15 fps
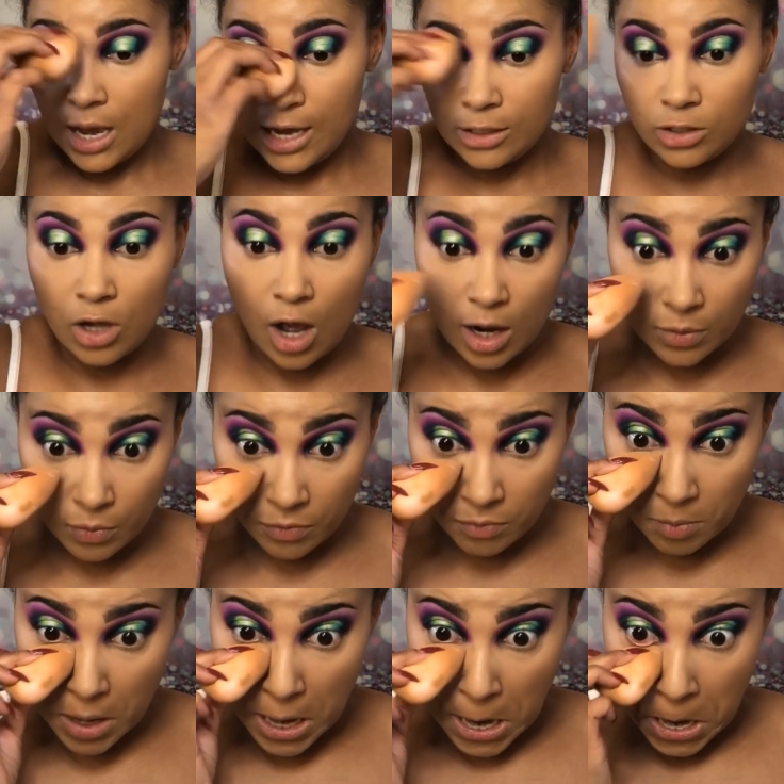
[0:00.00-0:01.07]
I talked with
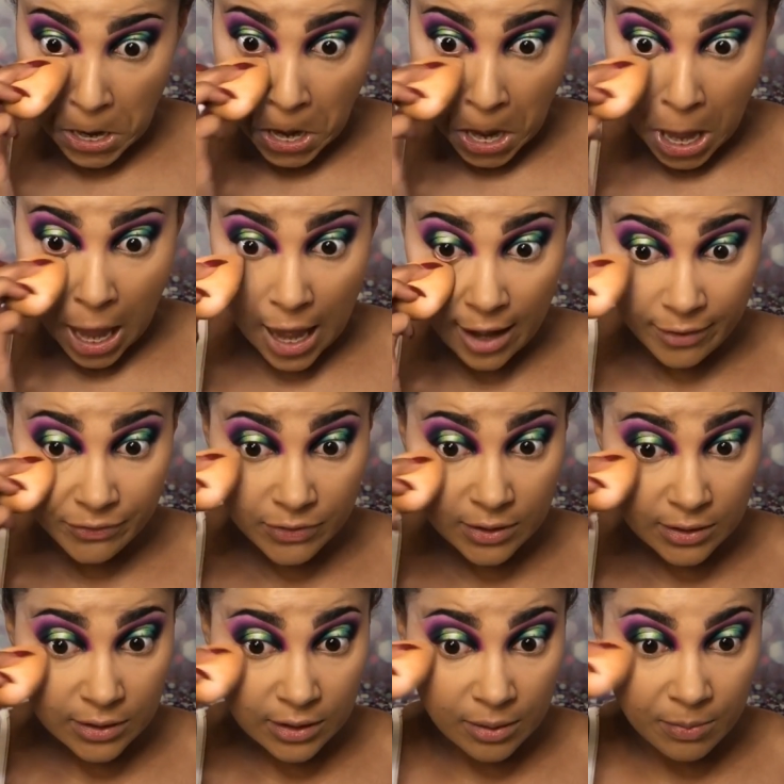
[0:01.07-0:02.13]
my
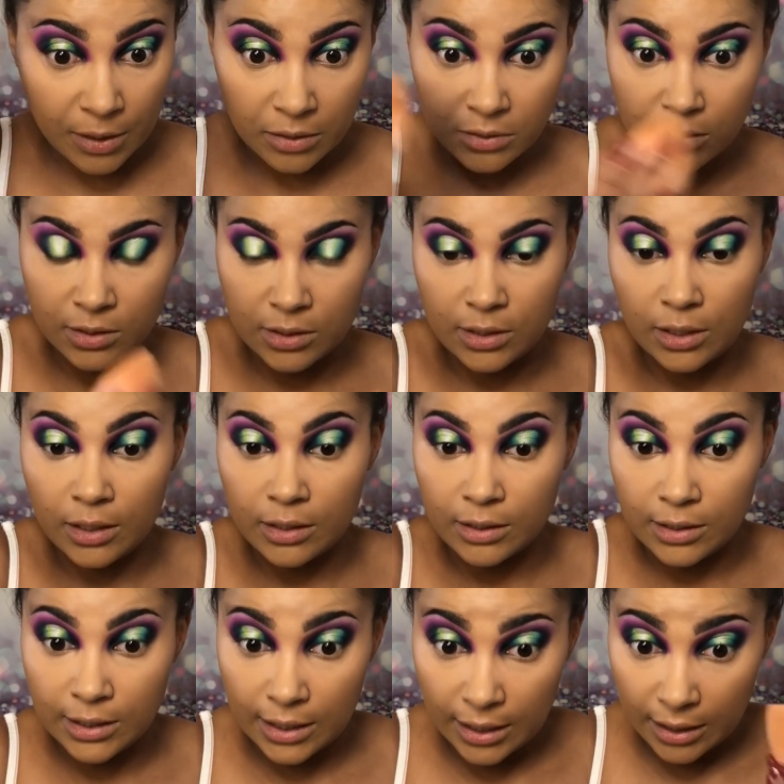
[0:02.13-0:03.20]
half-sister about this the other
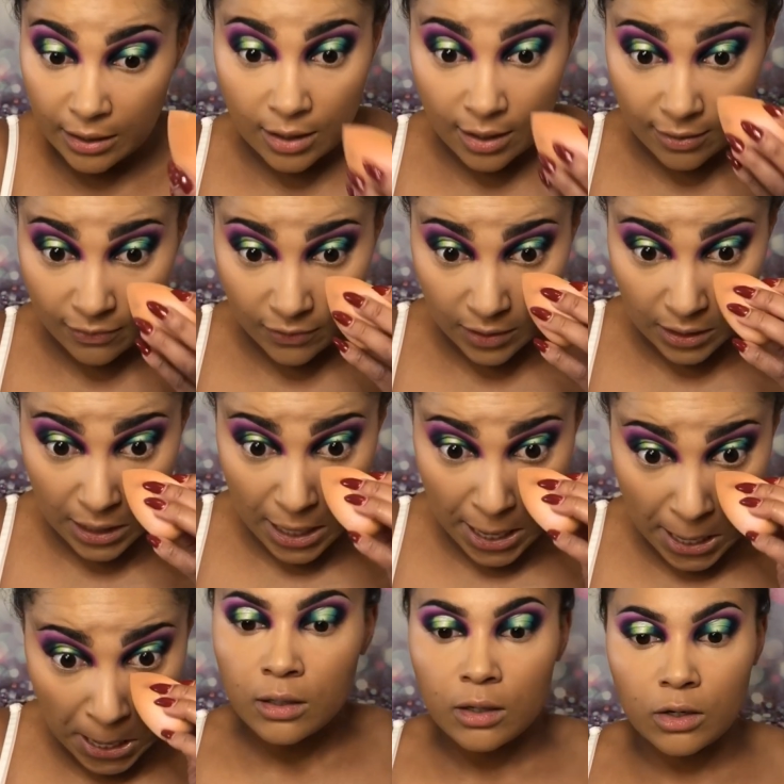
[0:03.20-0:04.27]
day. I feel
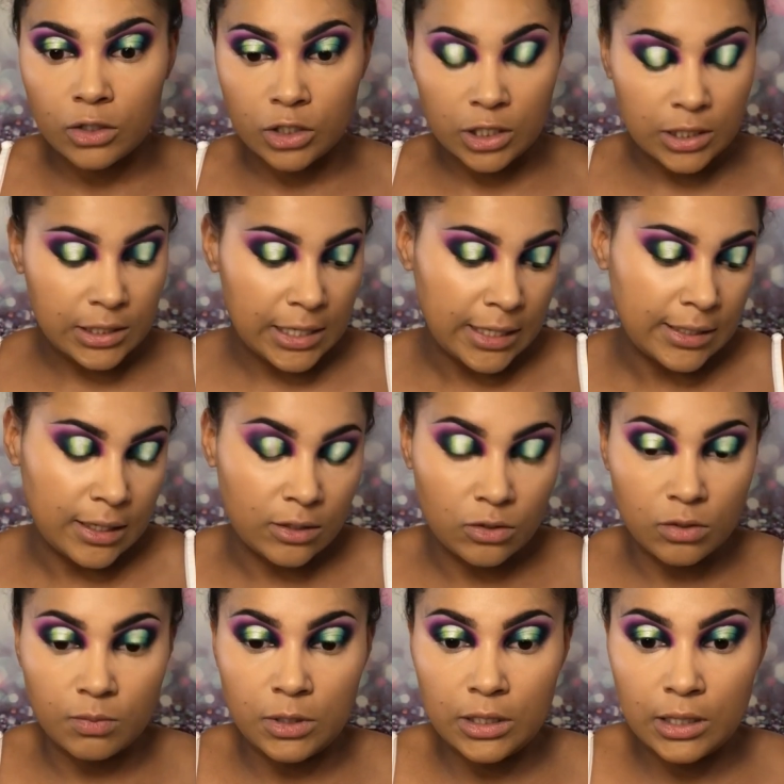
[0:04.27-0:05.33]
like, or she said that to
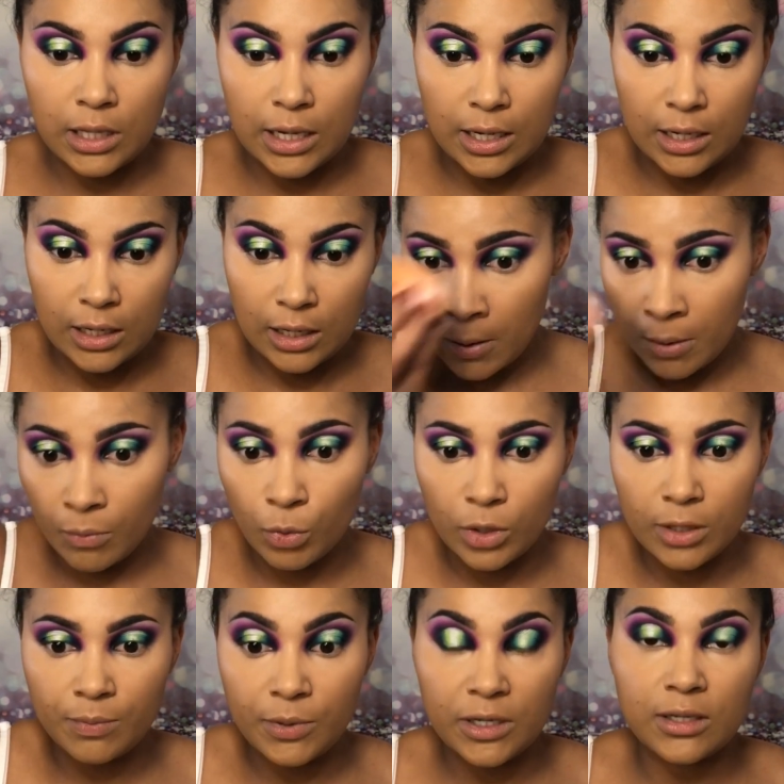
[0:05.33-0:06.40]
me, like, would
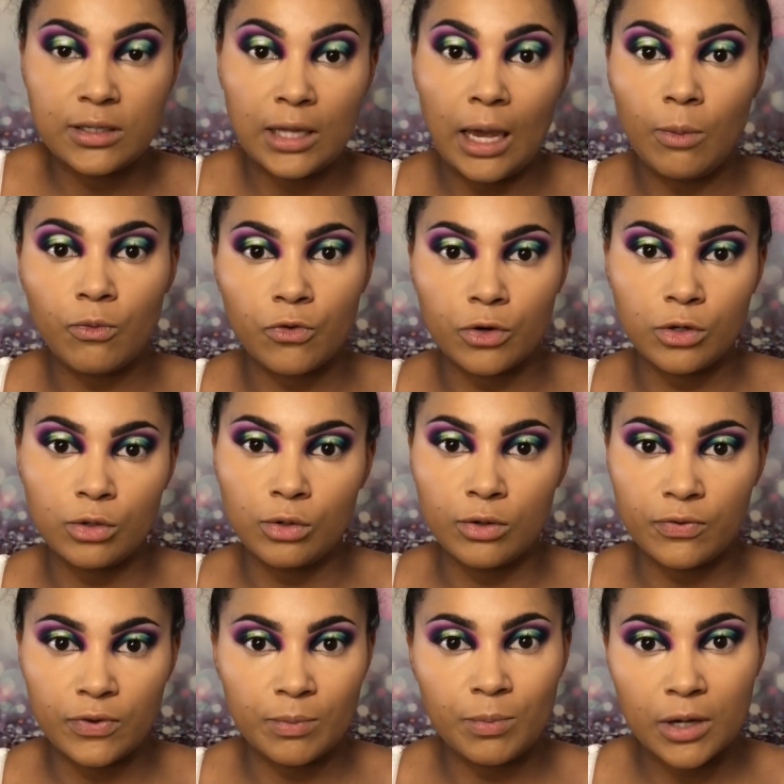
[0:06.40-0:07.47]
it be the same for you
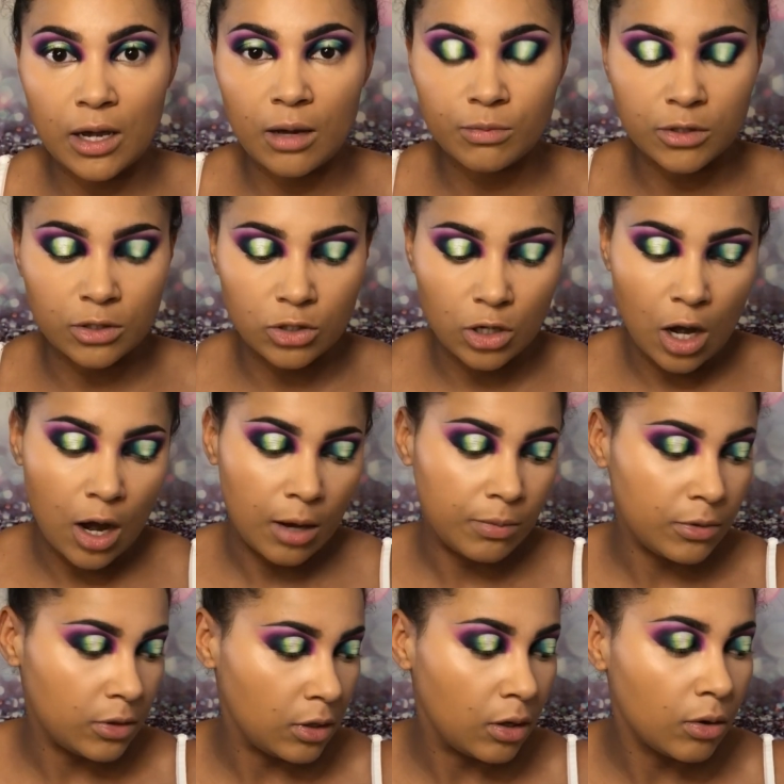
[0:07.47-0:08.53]
if it becomes a job, you
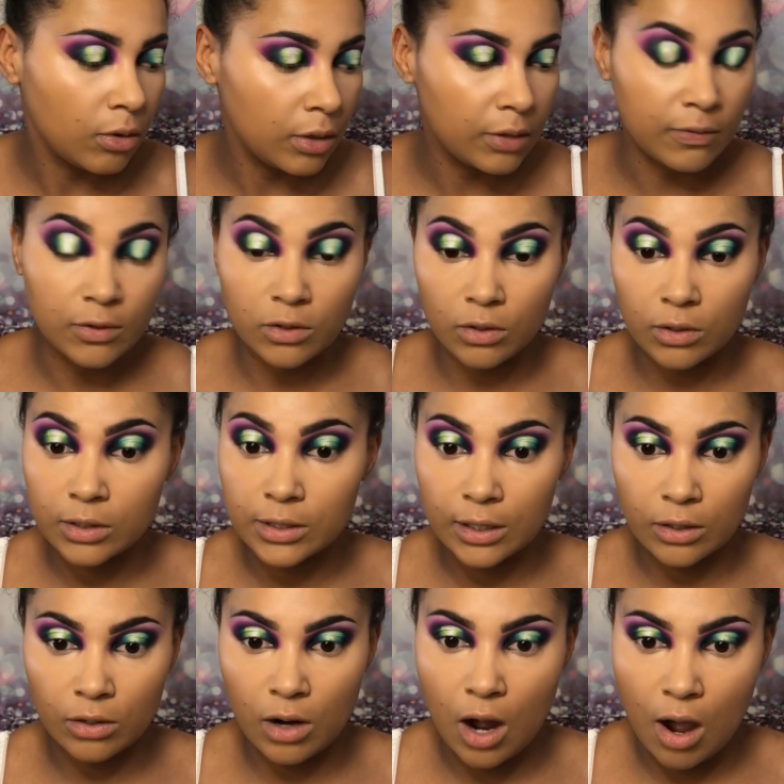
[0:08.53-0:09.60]
know, even though it's like
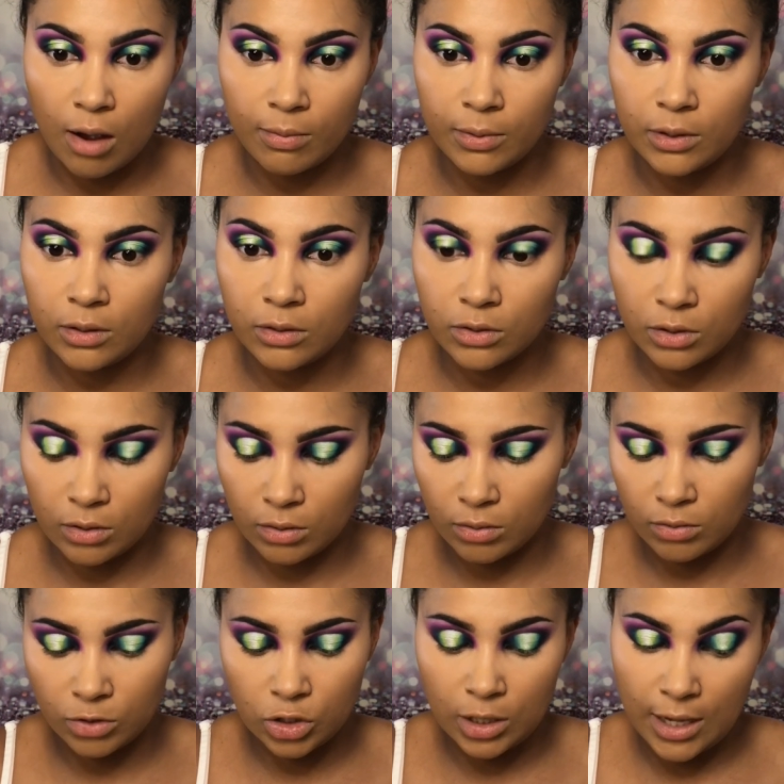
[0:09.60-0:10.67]
your hobby? So
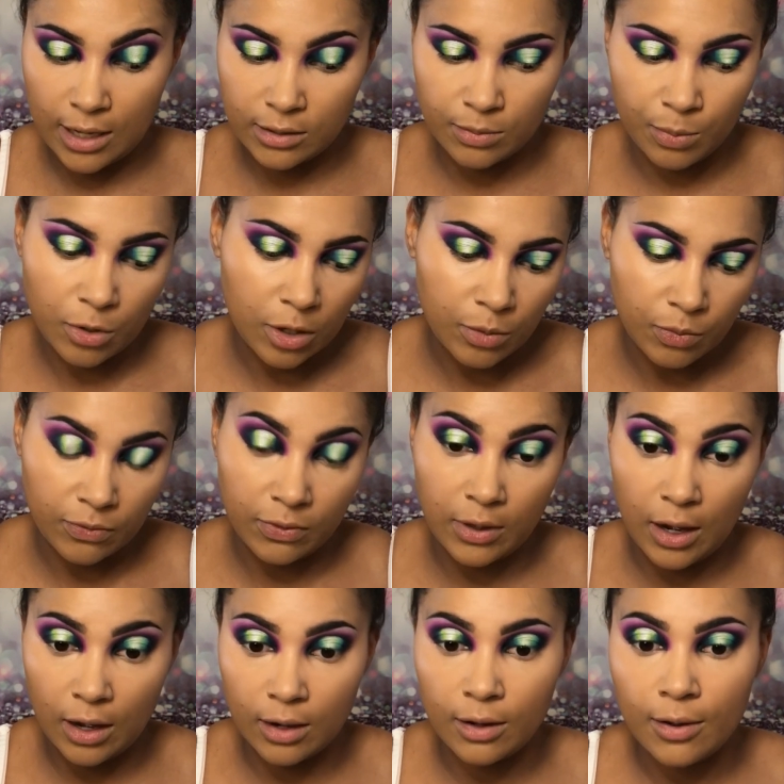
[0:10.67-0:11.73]
she has a point with
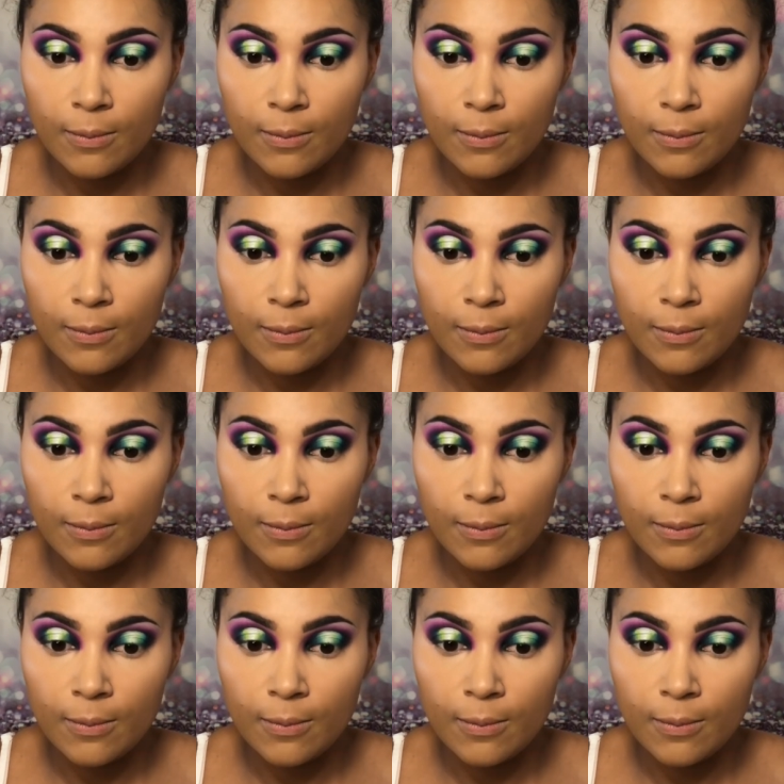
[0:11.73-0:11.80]
that.